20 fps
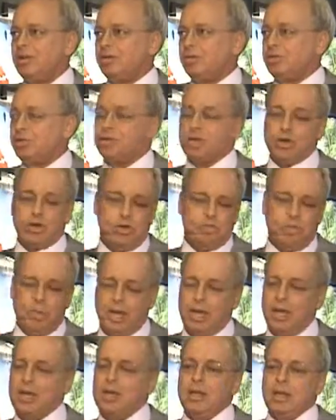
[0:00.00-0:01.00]
which could
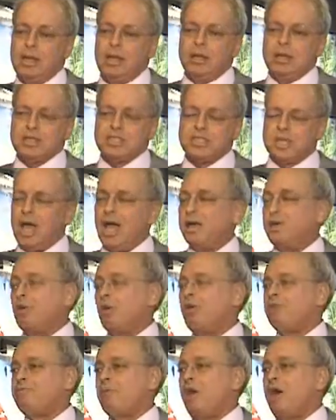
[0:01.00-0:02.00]
be signed
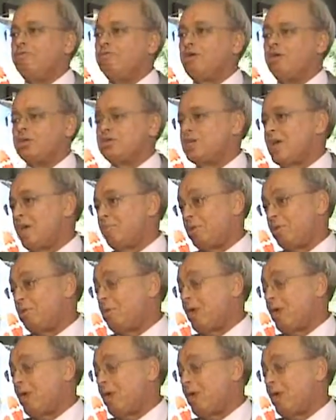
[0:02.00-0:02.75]
off on, for example,